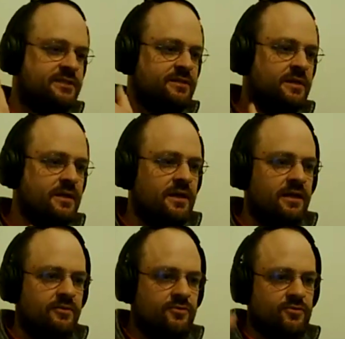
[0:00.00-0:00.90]
it
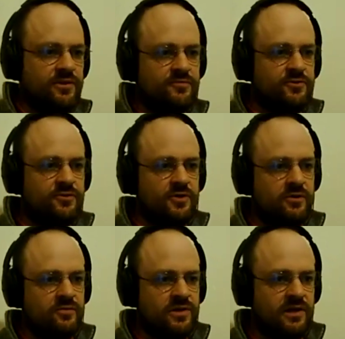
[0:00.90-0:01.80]
into the
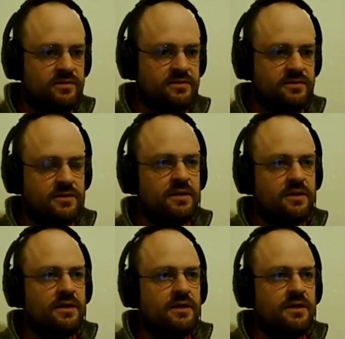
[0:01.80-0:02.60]
different contexts.